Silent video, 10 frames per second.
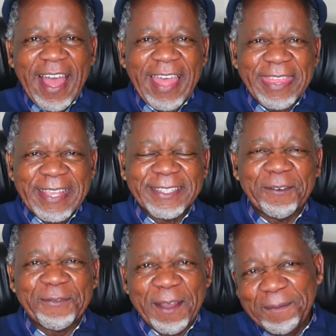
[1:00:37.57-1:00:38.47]
think it's a
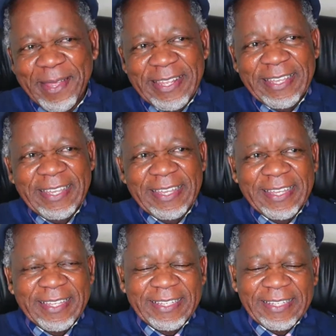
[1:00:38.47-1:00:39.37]
family
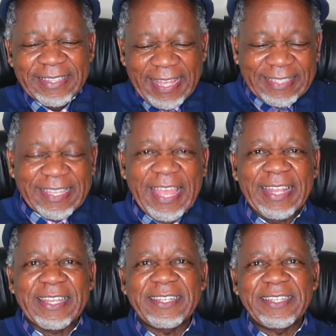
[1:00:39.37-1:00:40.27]
that
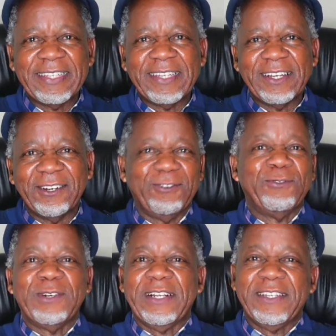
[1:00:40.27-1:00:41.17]
said, oh,
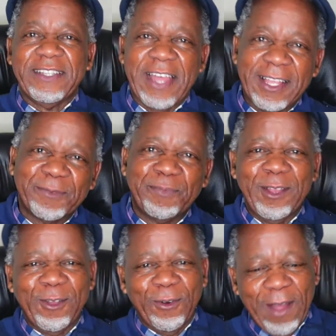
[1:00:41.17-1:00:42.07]
well, the
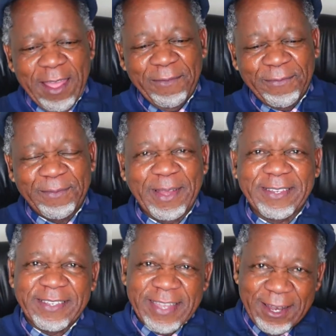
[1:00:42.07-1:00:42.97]
husband or wife,
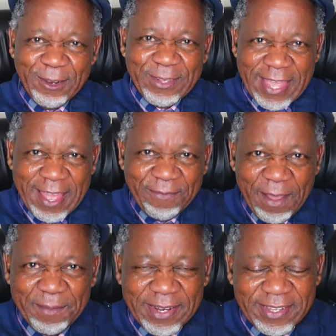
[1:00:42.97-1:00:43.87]
but they look their
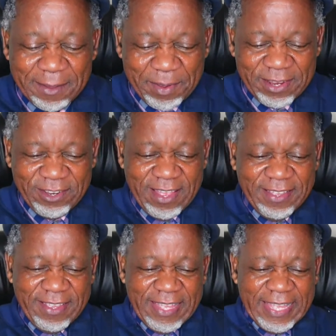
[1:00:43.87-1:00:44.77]
family in the picture.
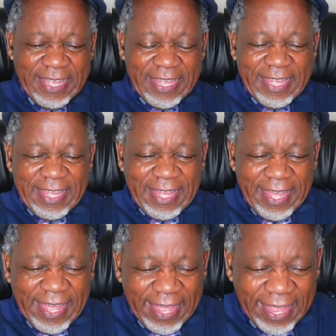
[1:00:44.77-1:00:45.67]

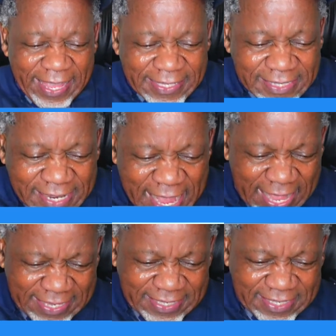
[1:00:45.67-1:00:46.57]
It is
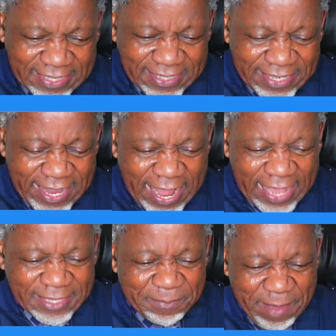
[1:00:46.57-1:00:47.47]
Kaz
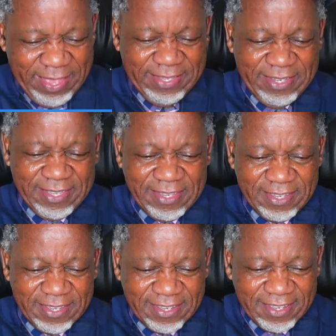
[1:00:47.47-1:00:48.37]
Metz.
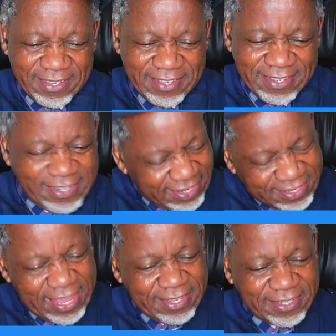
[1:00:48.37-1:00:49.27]
She
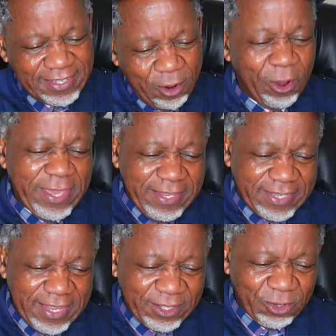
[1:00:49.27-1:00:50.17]
says, or he
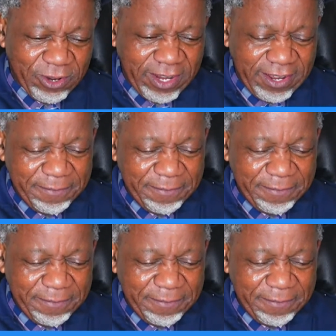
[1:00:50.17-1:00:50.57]
says, sorry,